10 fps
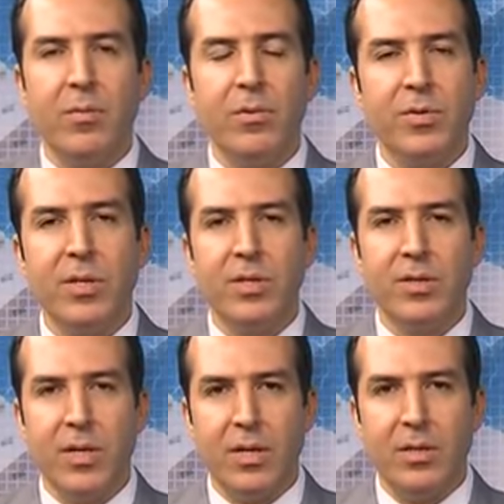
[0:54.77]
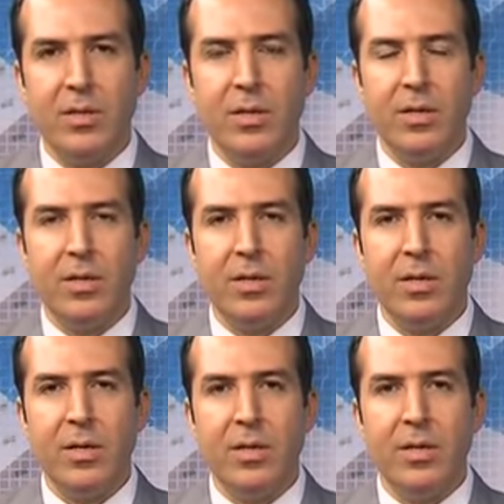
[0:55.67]
what you said is right.
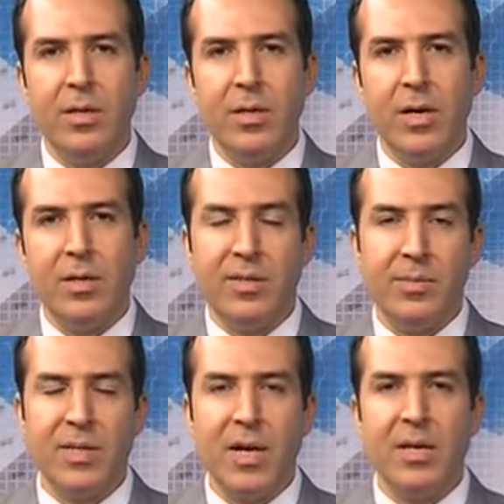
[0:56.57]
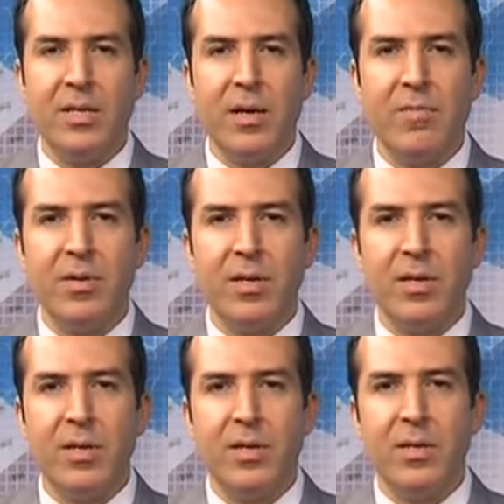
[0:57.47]
Sub-Saharan
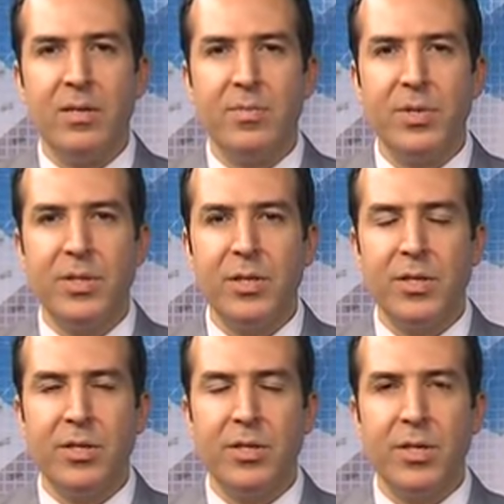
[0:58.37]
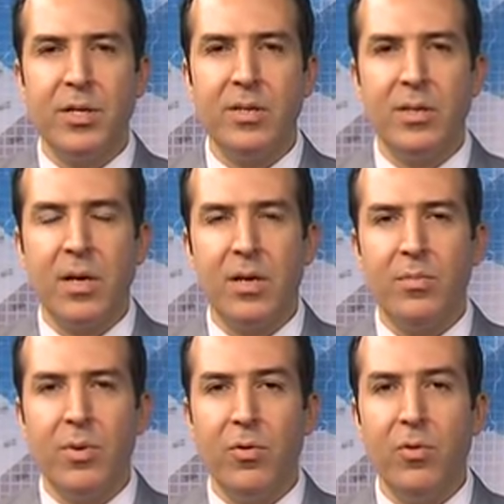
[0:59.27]
Africa's penetration rates are
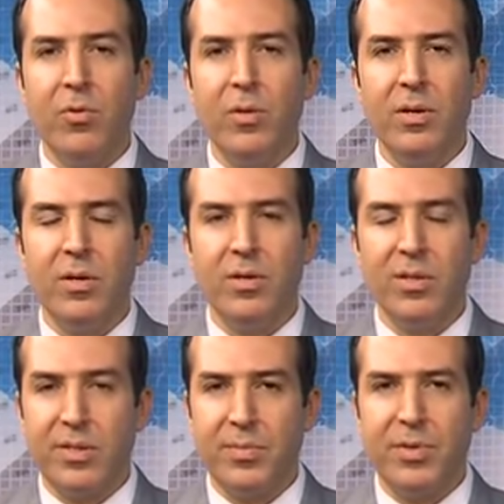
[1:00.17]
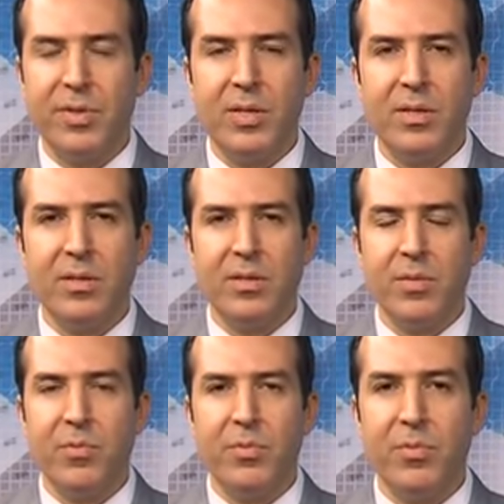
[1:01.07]
below 60%,
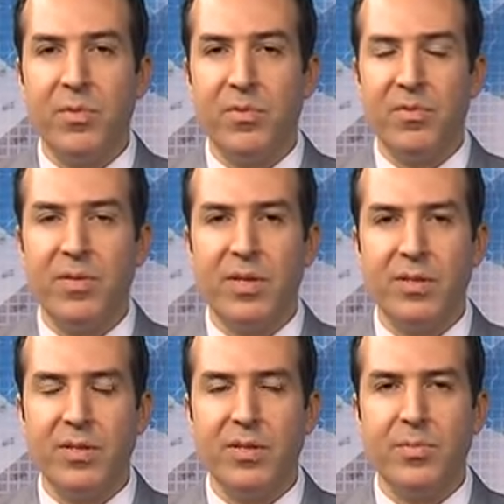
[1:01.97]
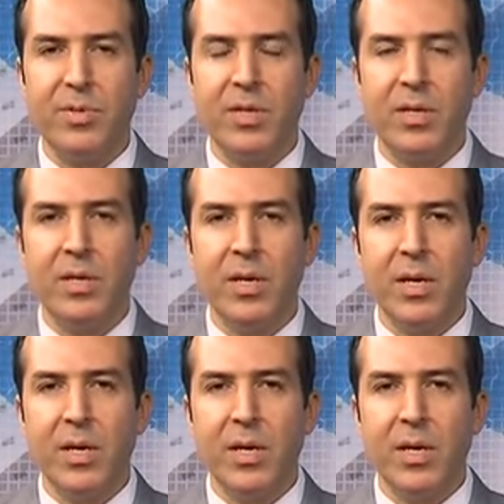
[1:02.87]
somewhere between 50 and 60%.